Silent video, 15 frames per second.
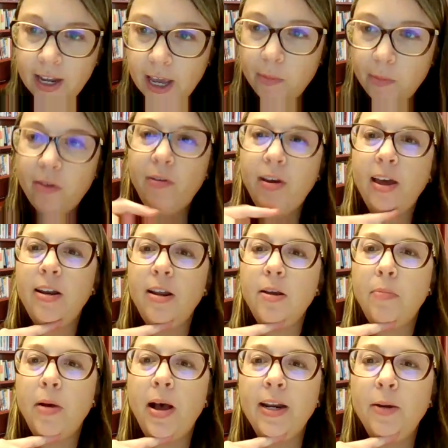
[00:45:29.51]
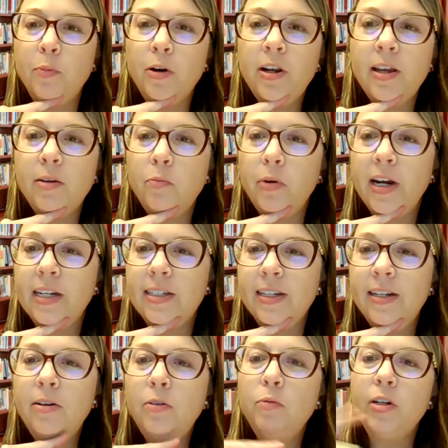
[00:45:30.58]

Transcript: can be found at Bonnybrook in Branson,